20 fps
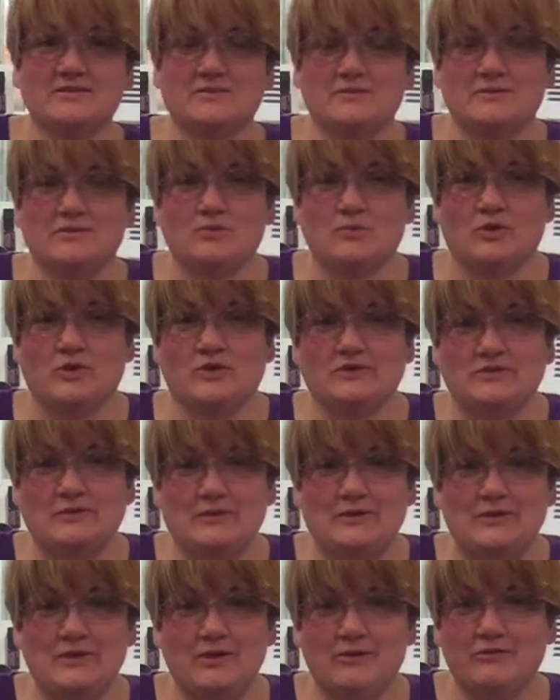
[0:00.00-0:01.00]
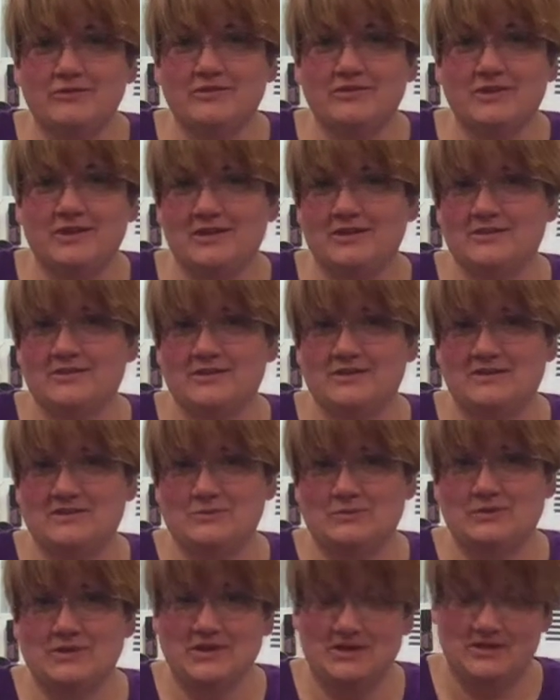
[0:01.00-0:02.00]
one to work. So I don't think the
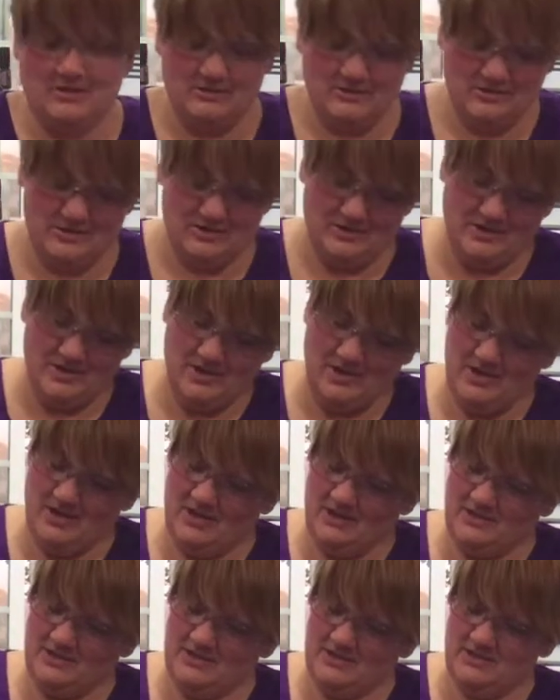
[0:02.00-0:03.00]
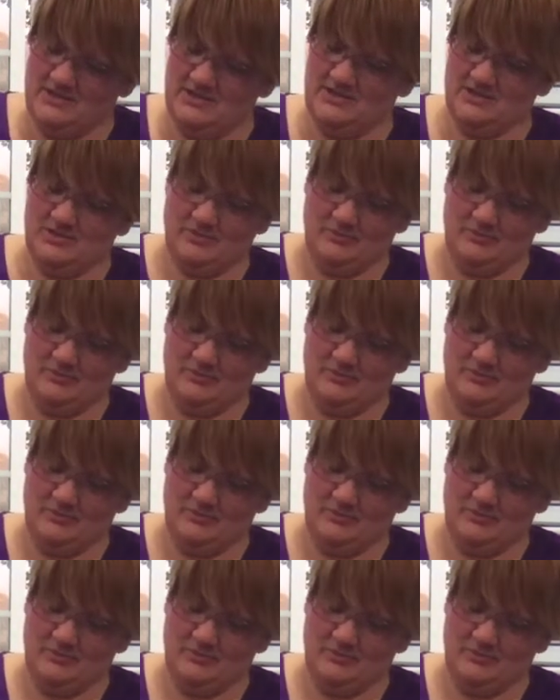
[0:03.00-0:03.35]
$20 digital